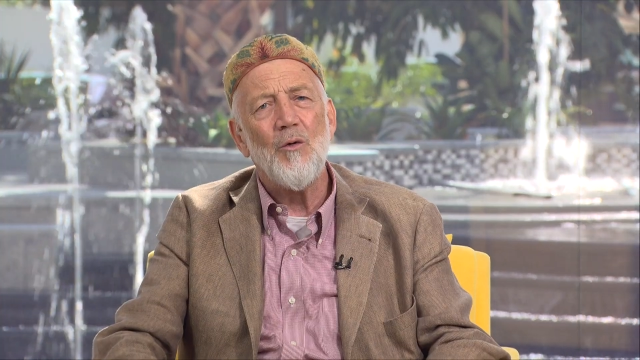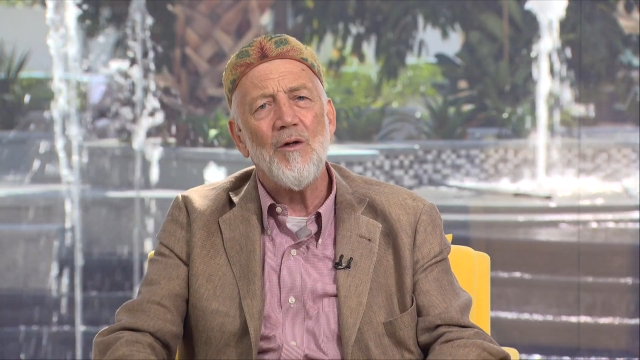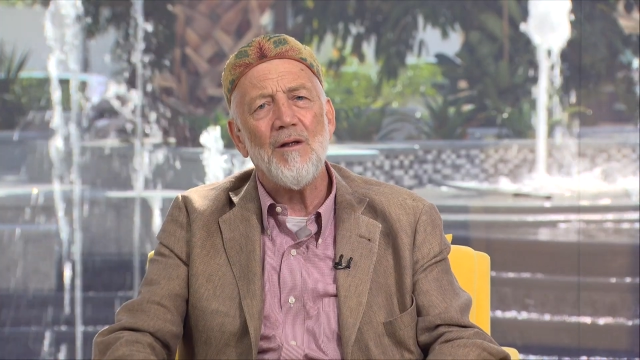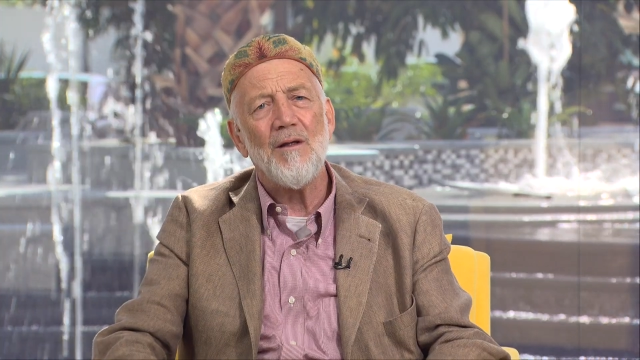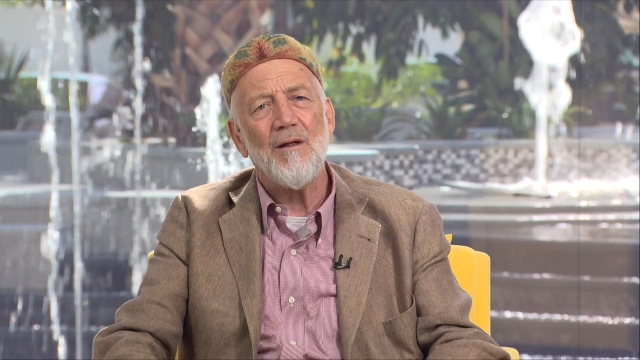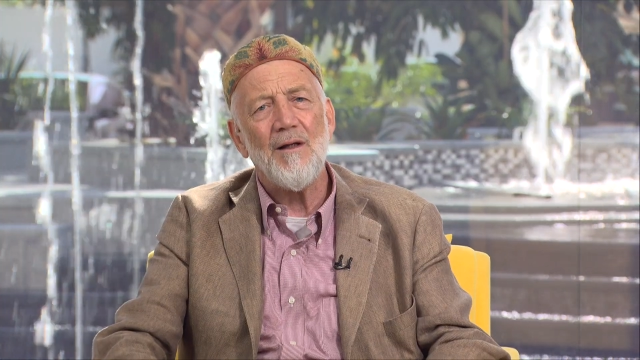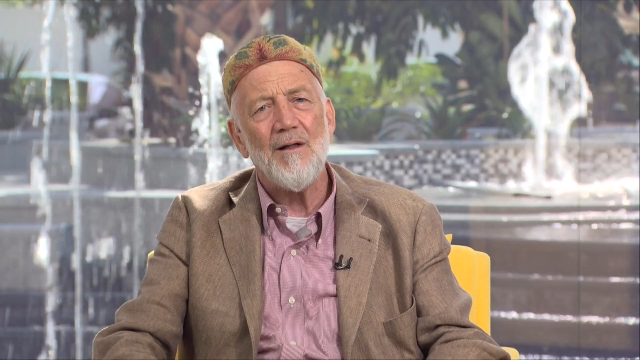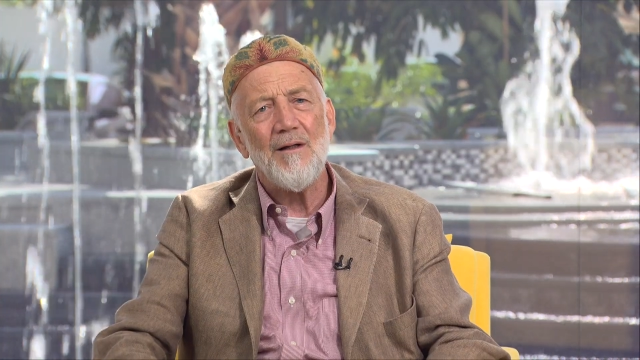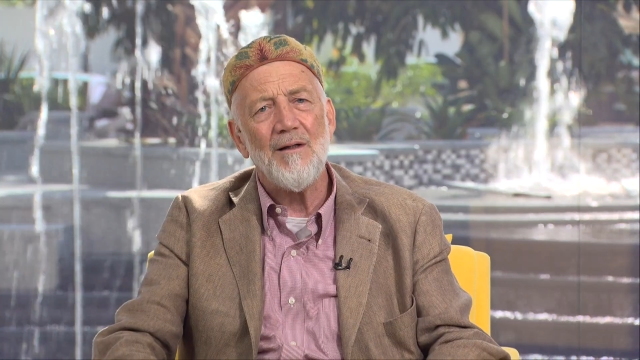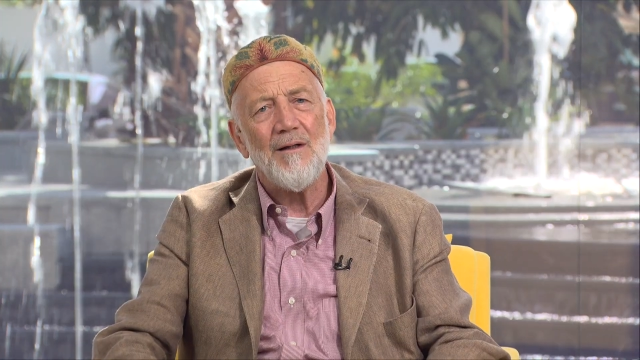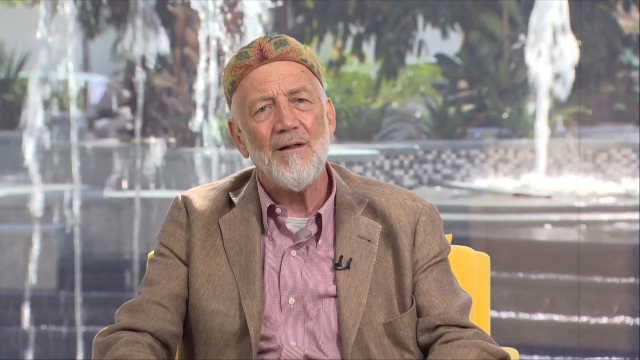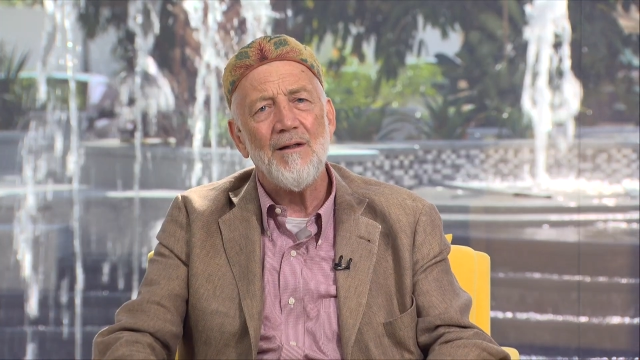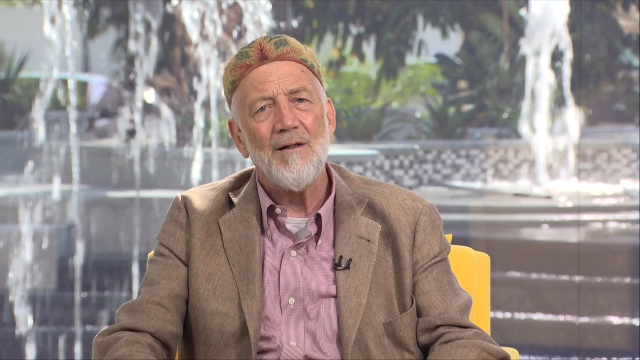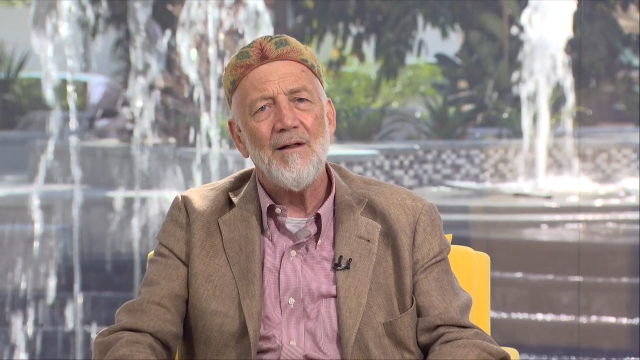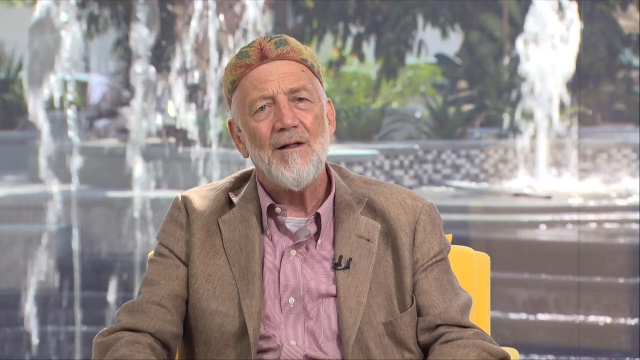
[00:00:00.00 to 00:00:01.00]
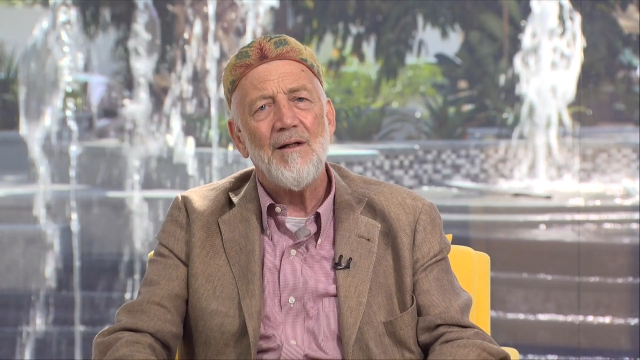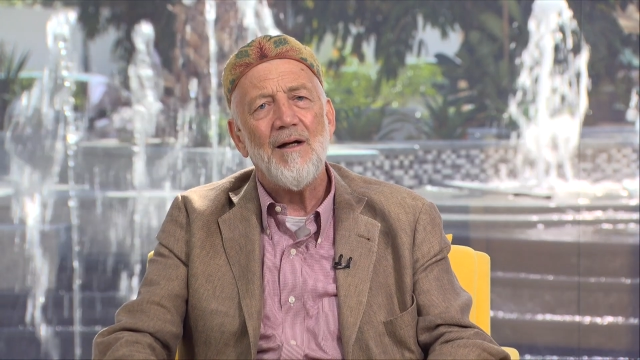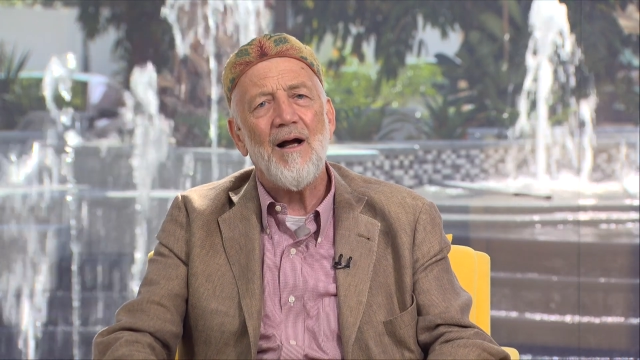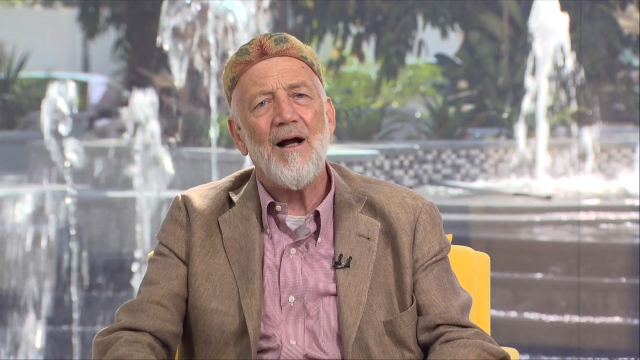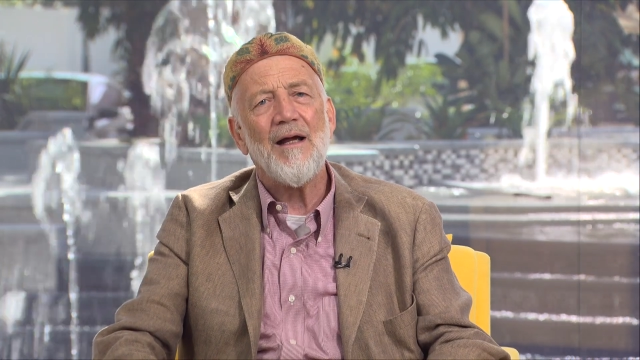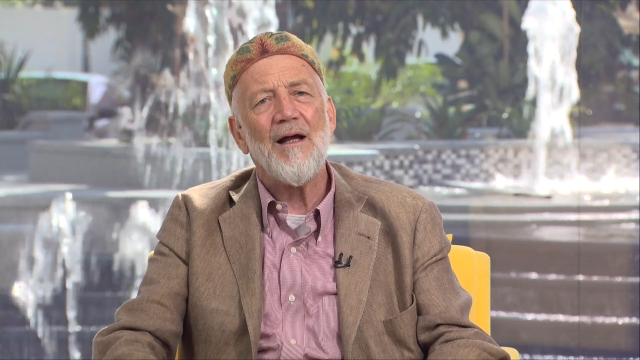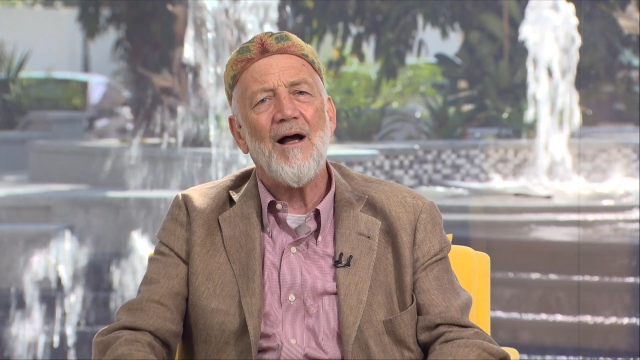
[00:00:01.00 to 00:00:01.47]
Allah,
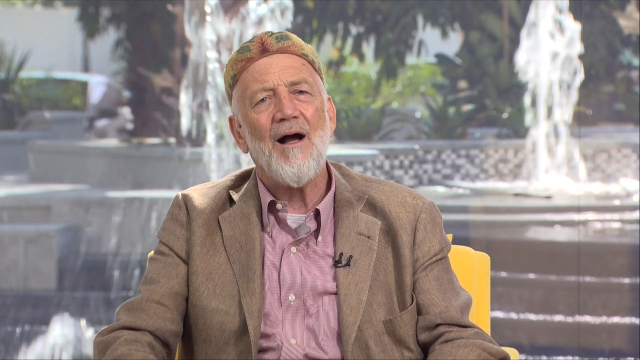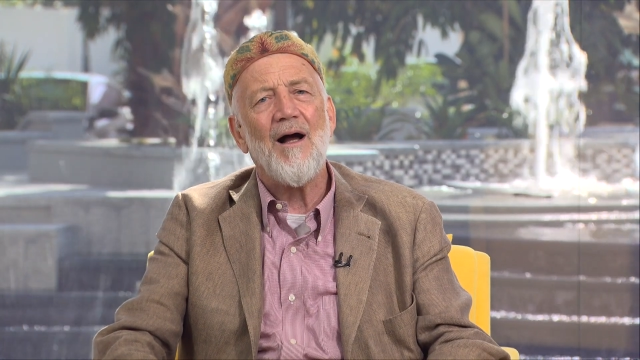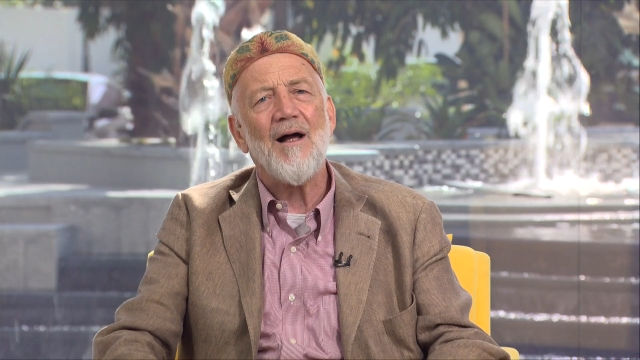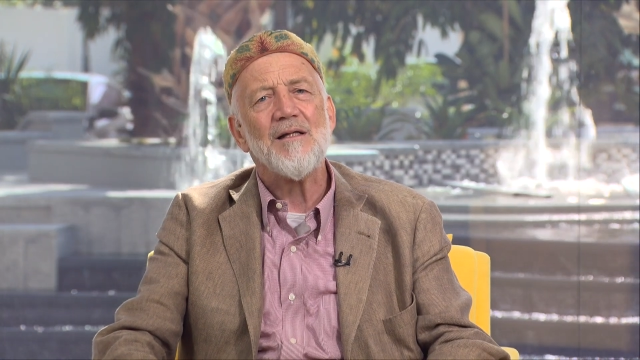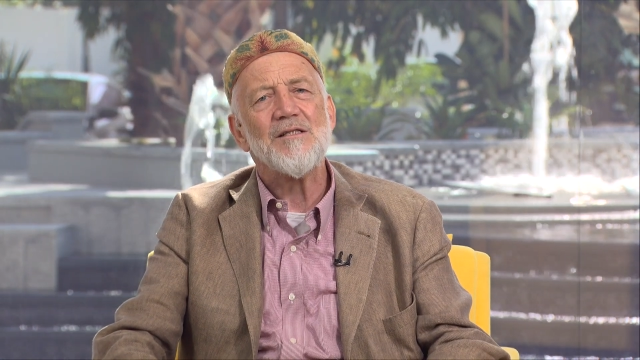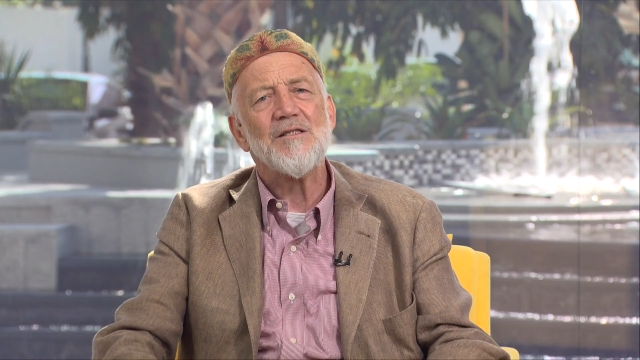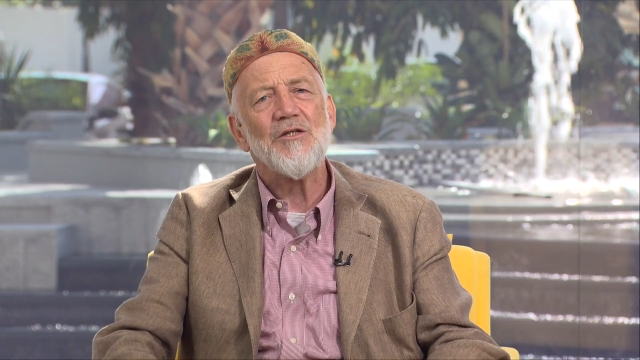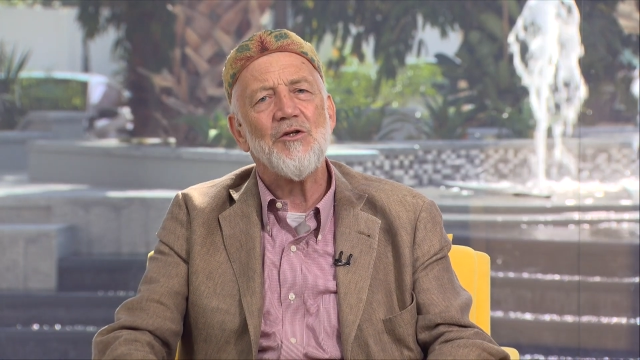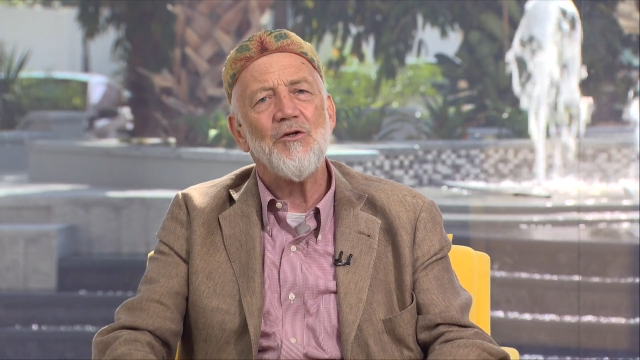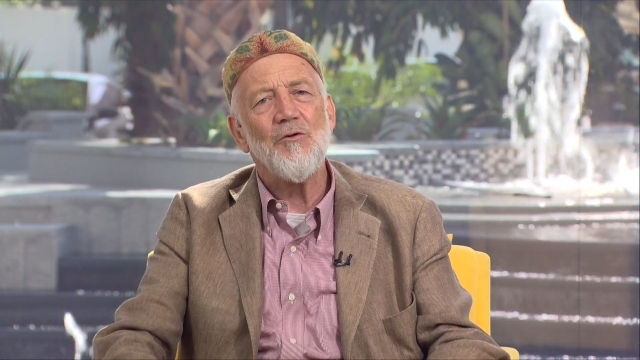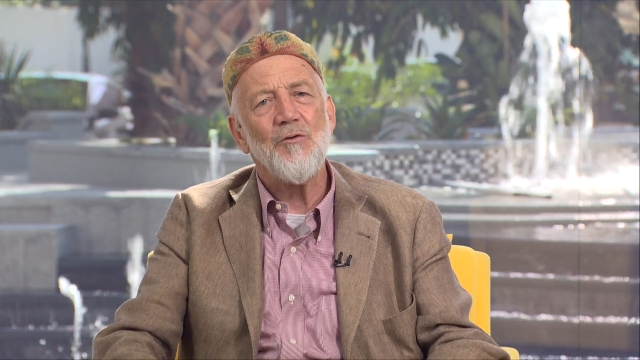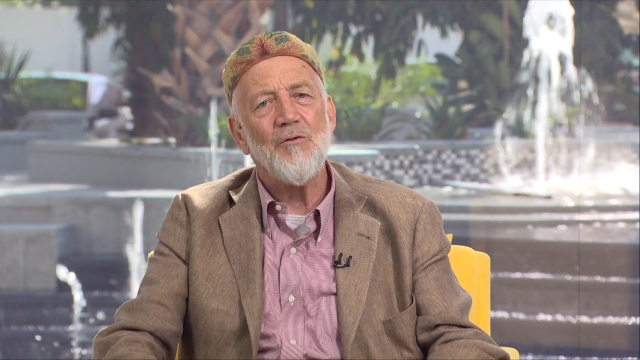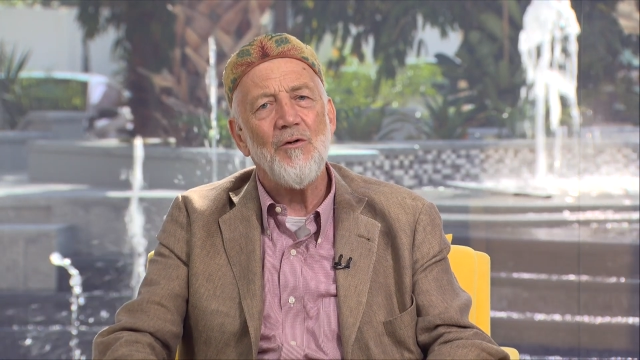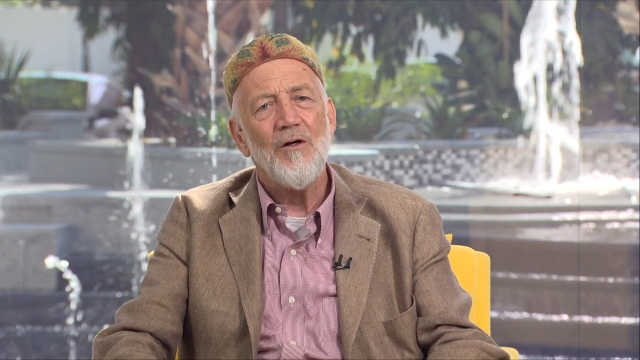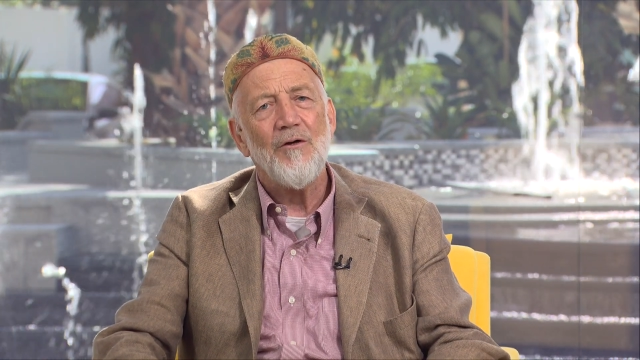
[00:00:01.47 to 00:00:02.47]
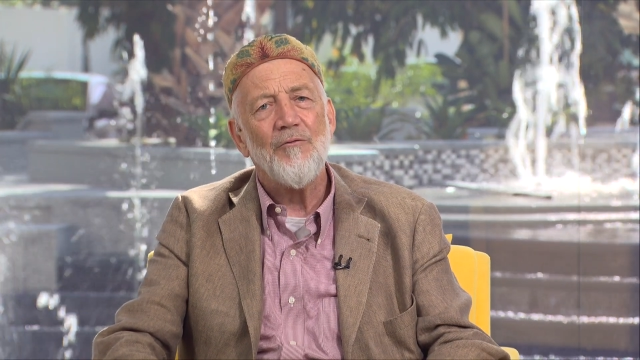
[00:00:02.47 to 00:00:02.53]
I ask you